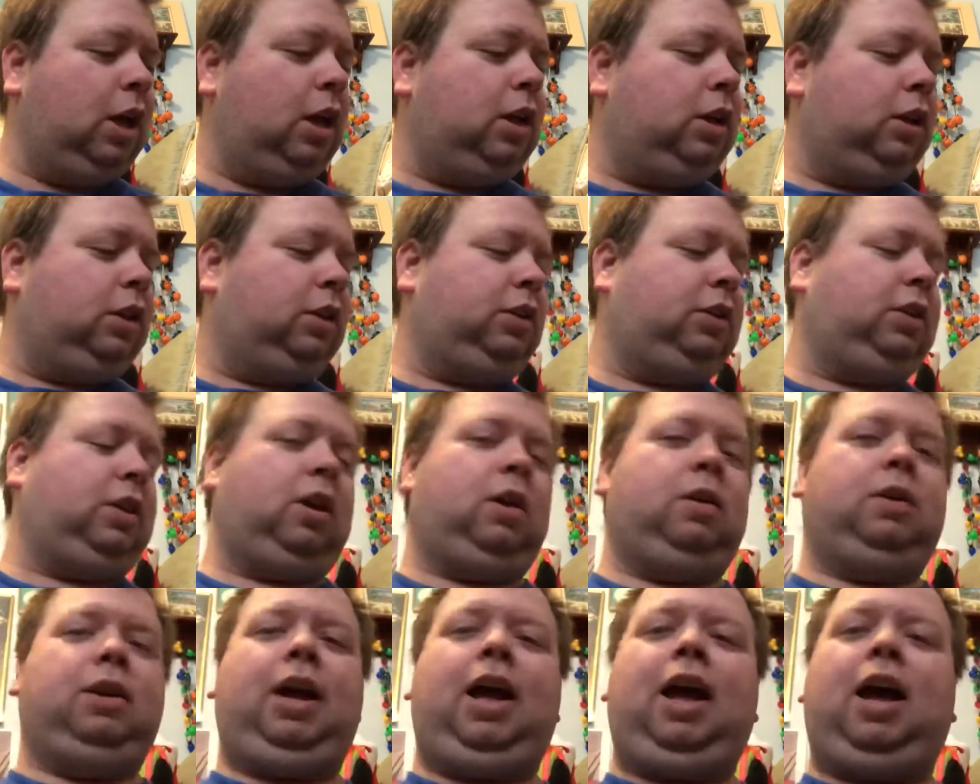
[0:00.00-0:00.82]
So
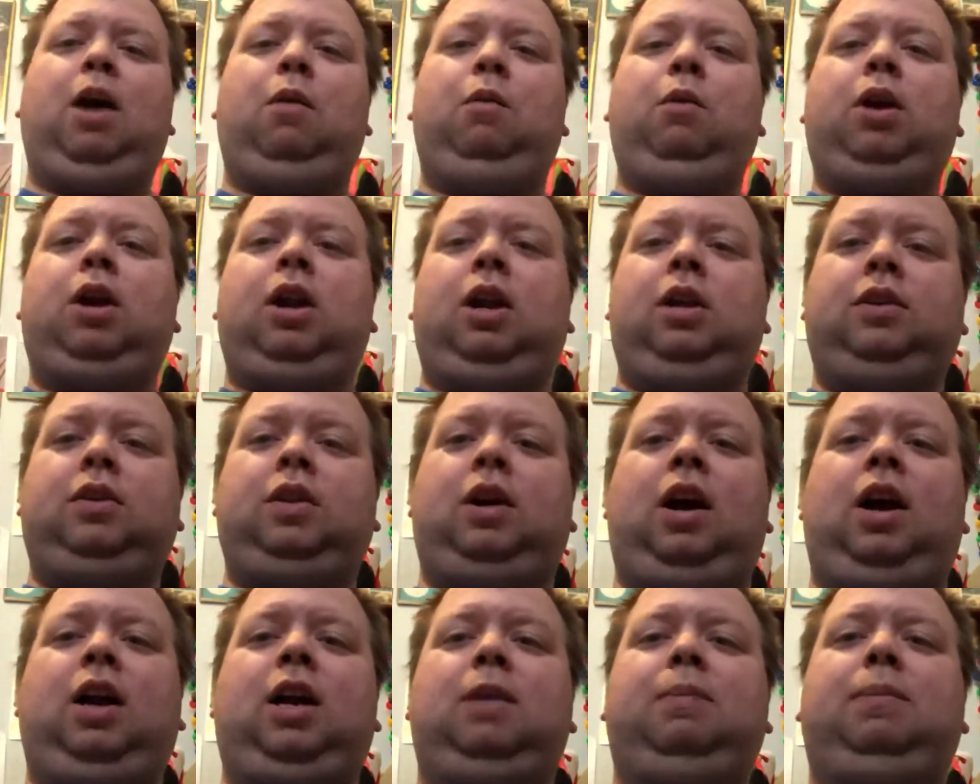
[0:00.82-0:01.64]
now we're going to
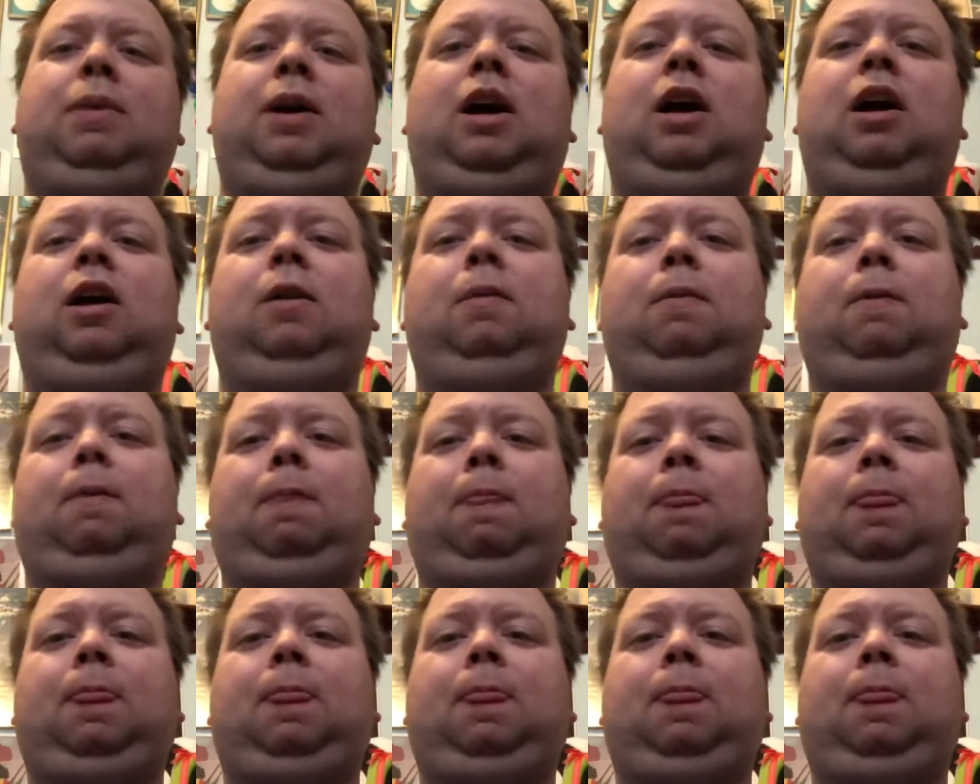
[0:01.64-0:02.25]
talk about